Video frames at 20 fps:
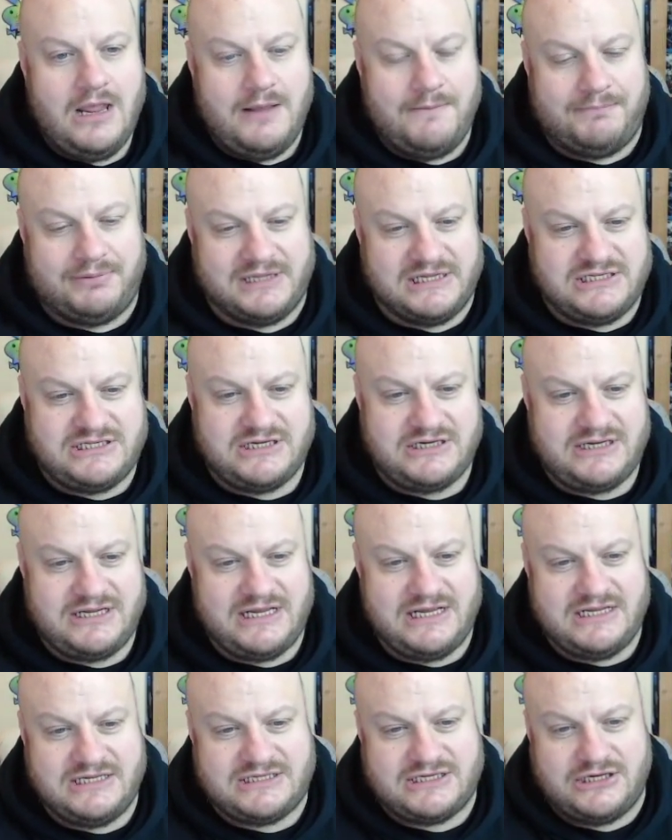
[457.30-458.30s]
Blizzard
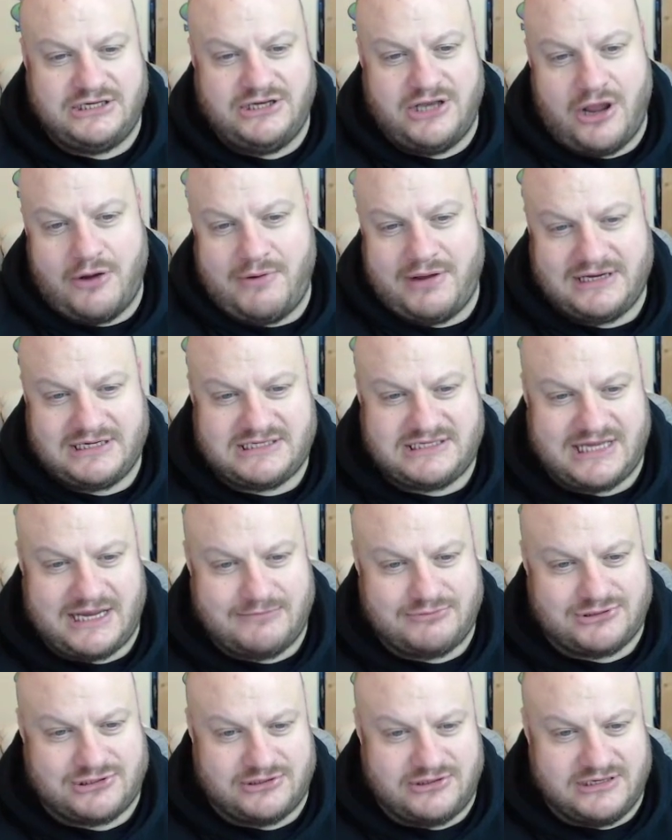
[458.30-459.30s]
is no
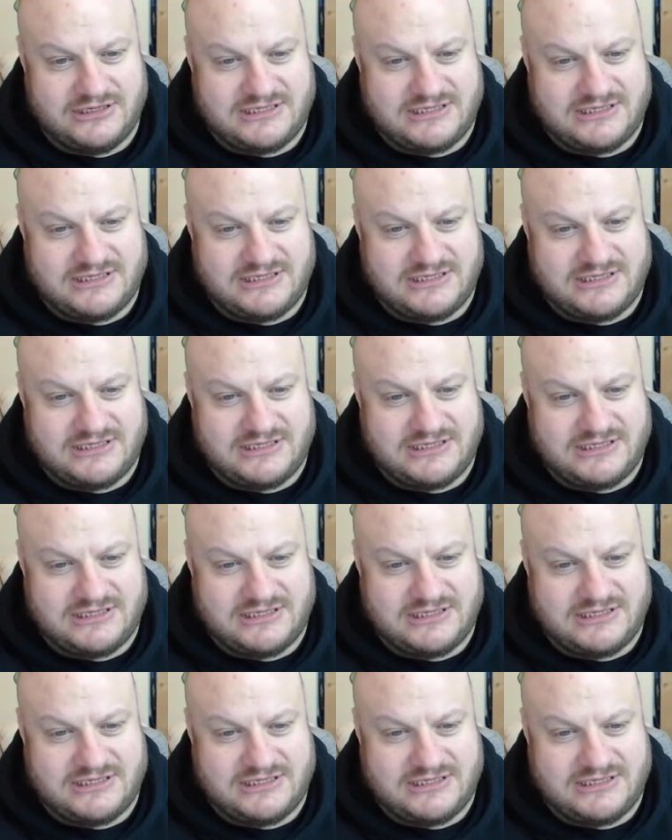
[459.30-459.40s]
exception.